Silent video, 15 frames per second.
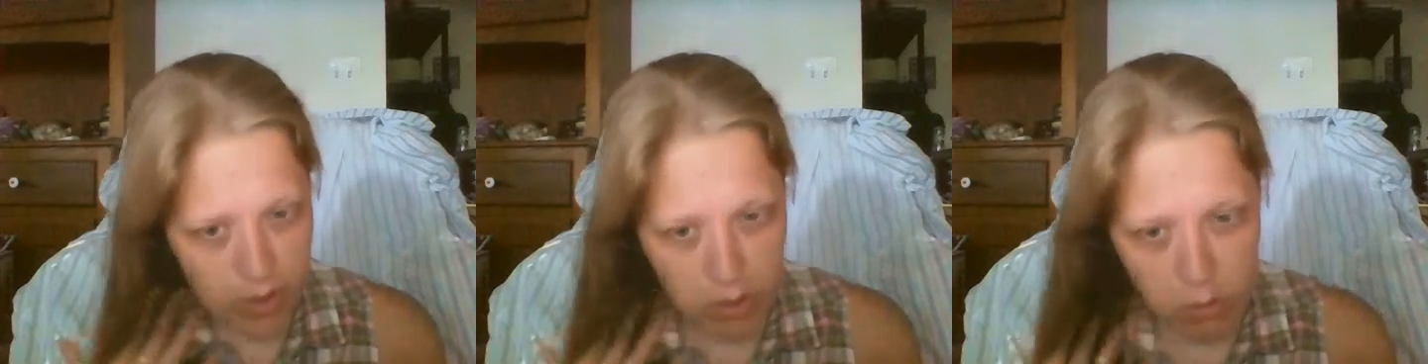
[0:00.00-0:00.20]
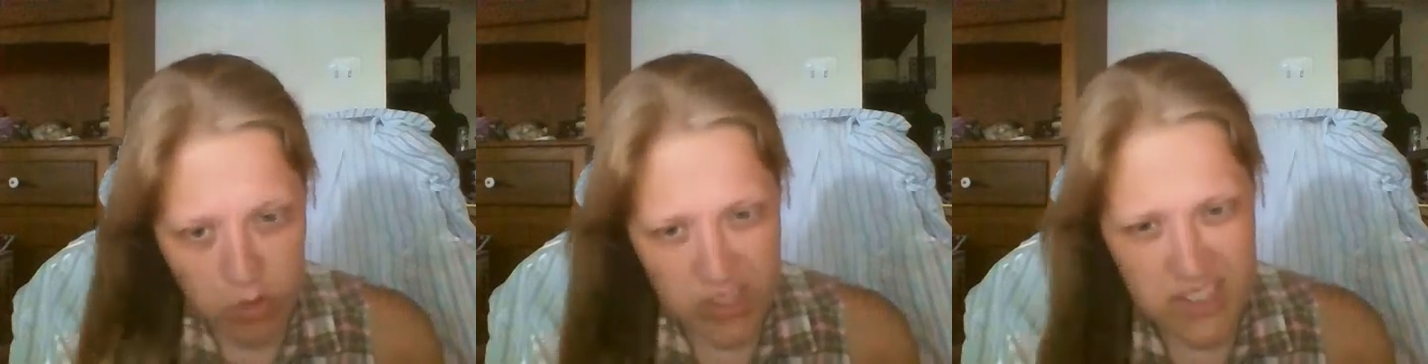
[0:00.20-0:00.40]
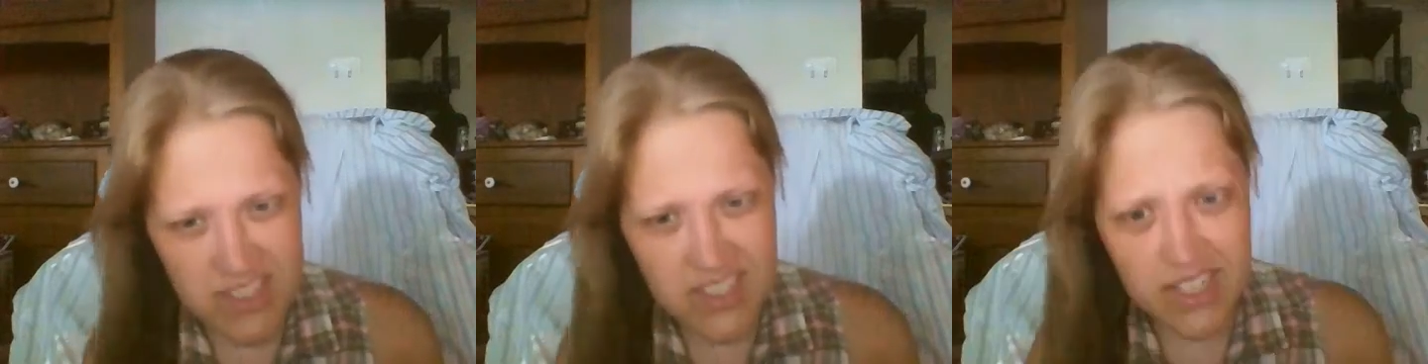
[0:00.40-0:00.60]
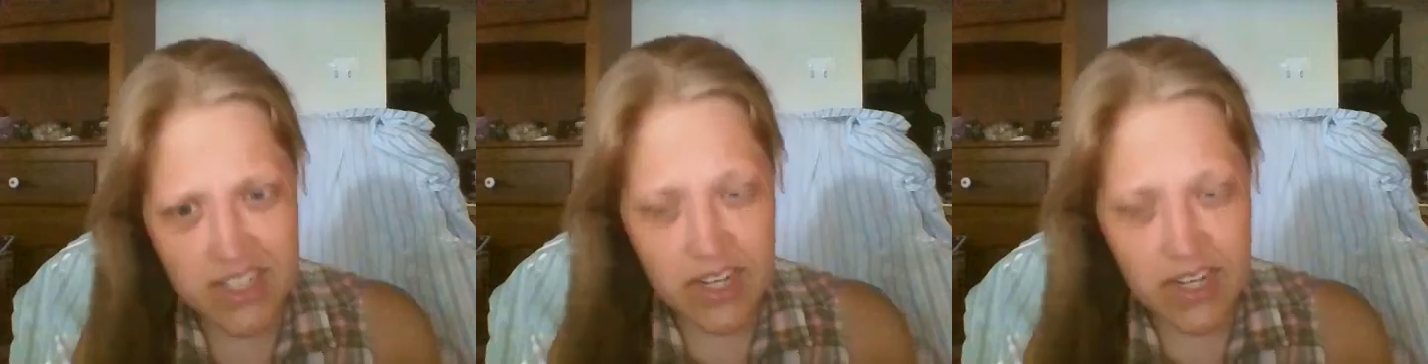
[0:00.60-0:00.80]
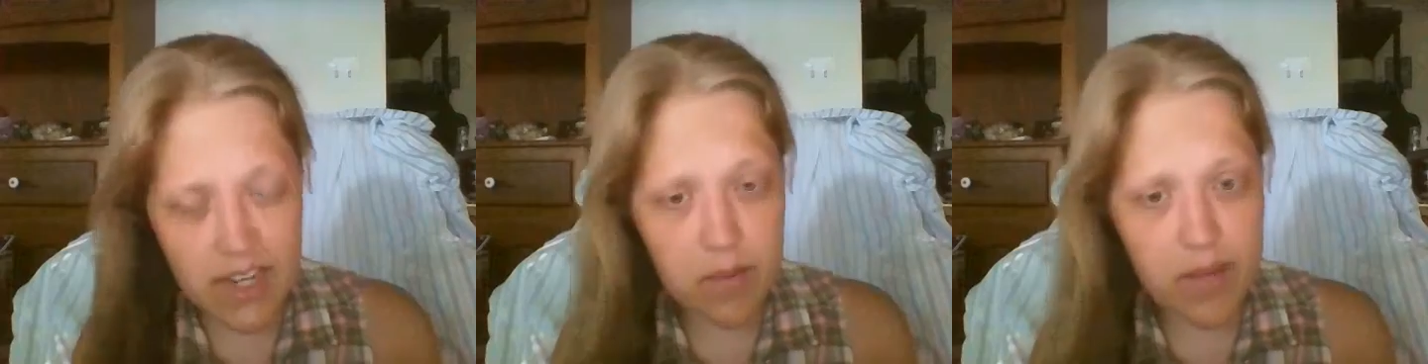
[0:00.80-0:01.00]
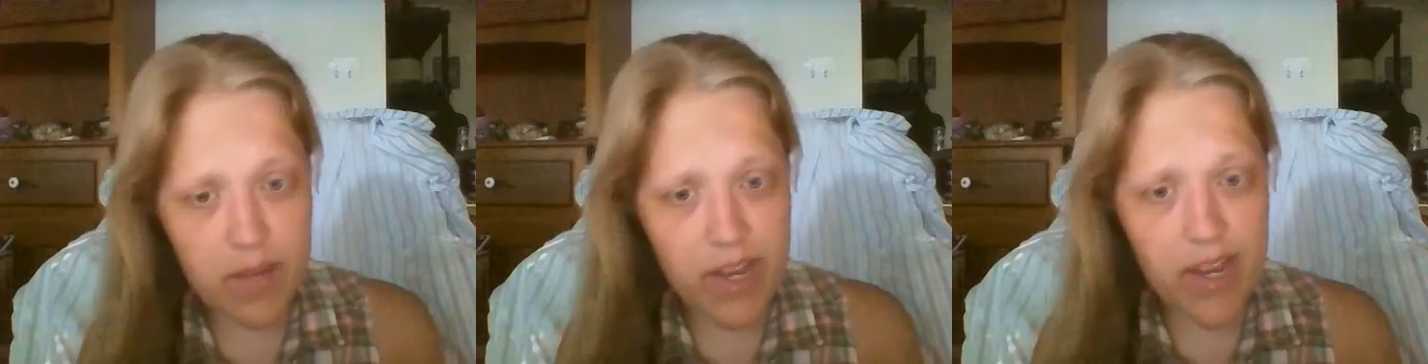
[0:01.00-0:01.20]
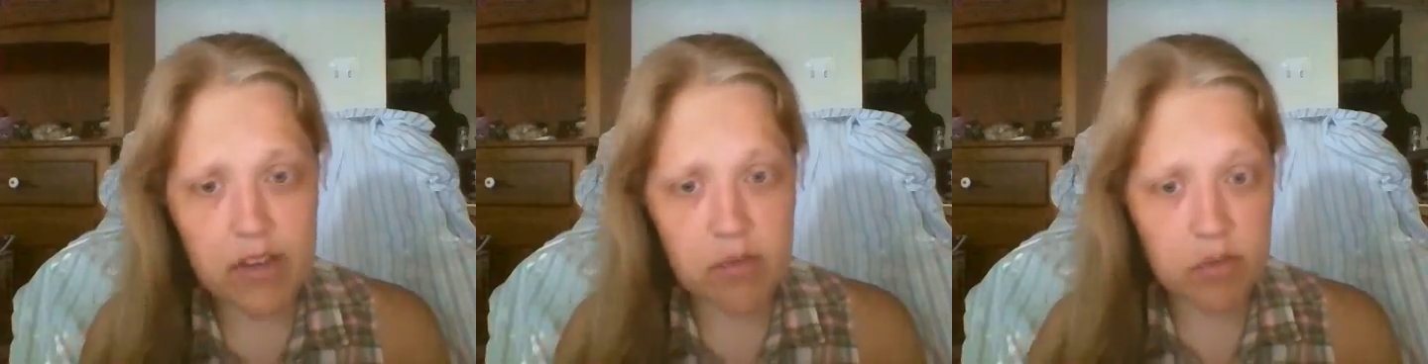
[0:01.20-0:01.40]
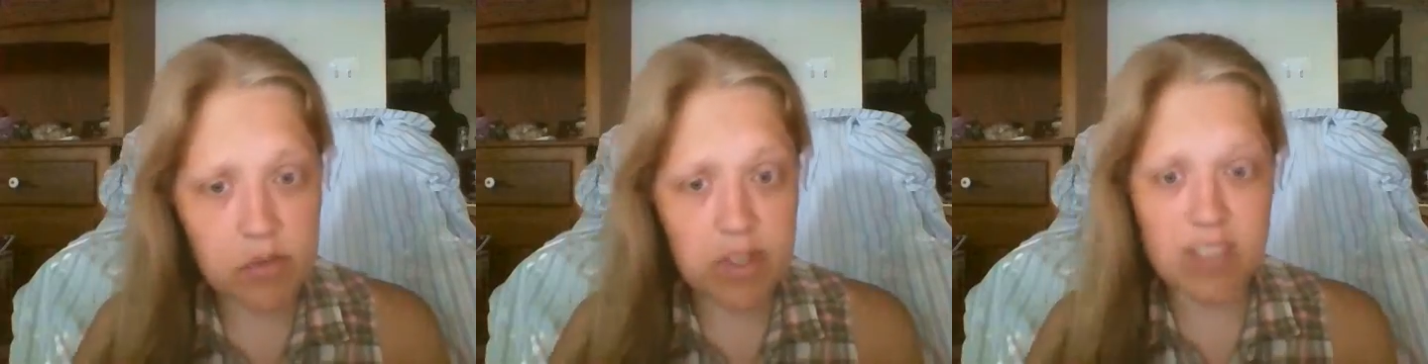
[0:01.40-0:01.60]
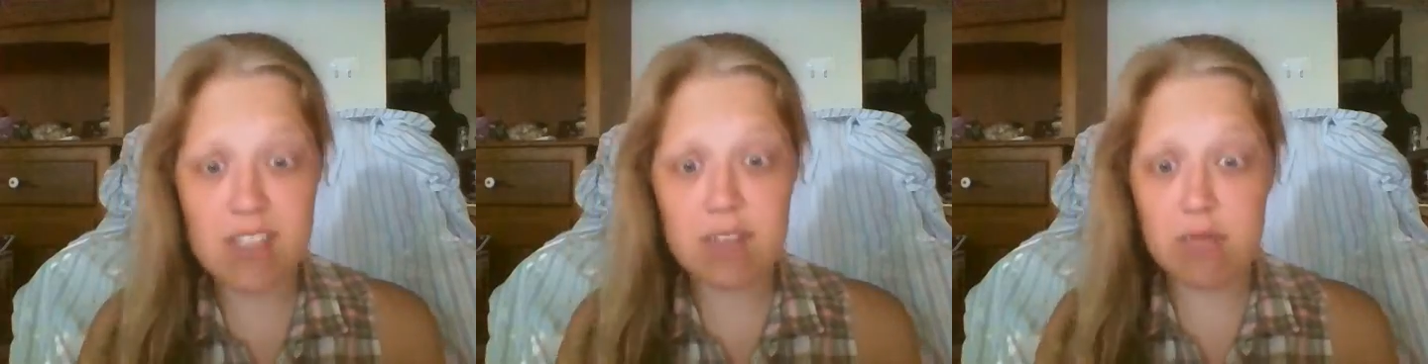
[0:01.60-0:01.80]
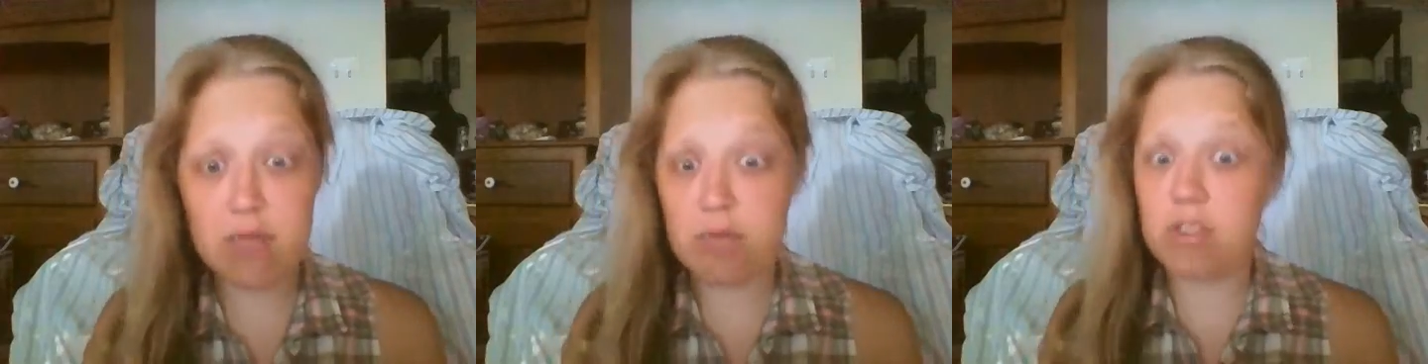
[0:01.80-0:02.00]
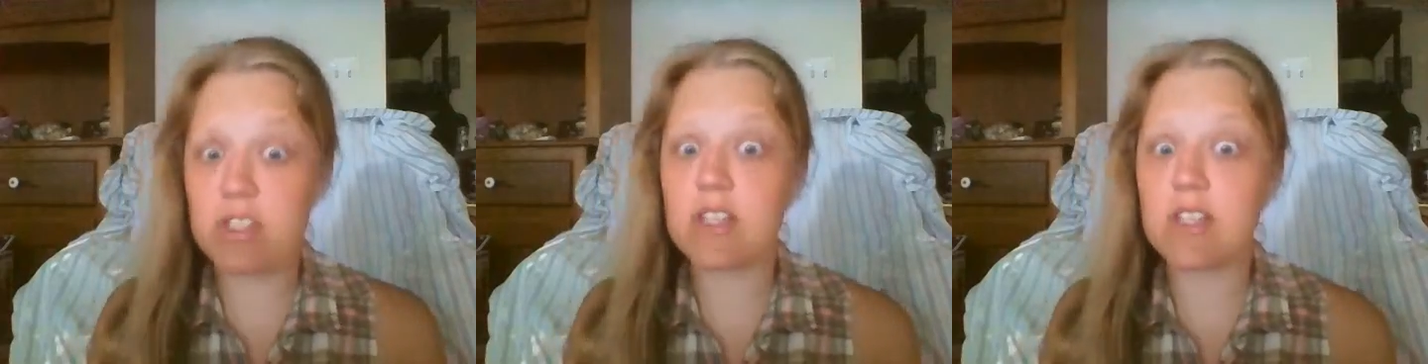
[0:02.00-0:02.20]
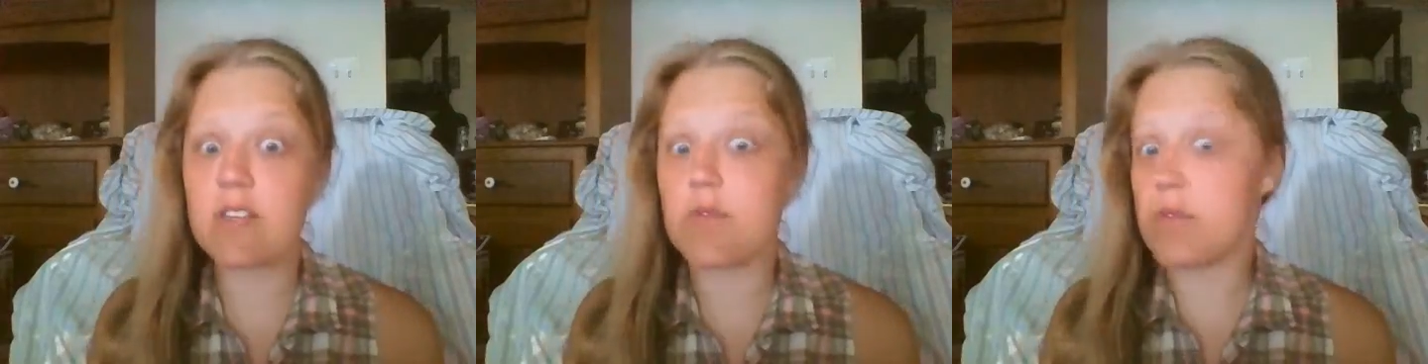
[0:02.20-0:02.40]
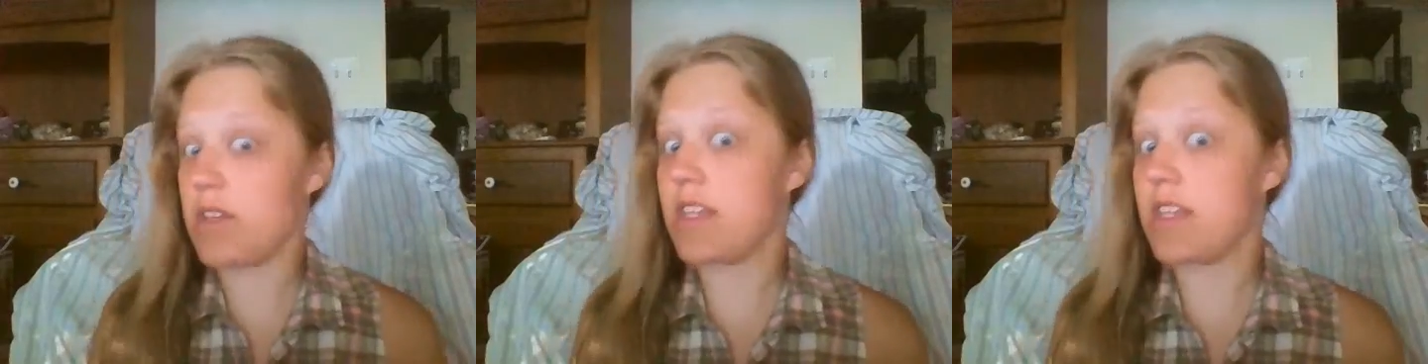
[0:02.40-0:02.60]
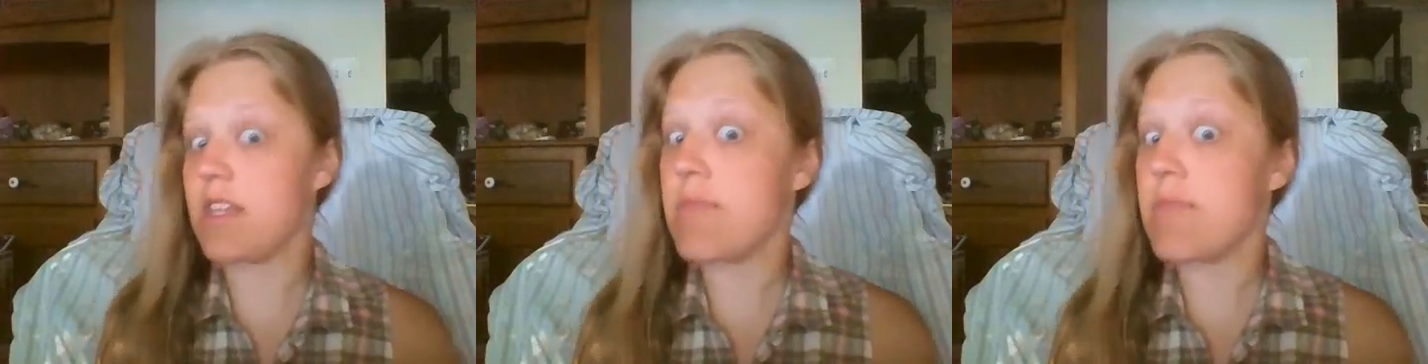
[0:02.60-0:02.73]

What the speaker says: Wednesday night we had a really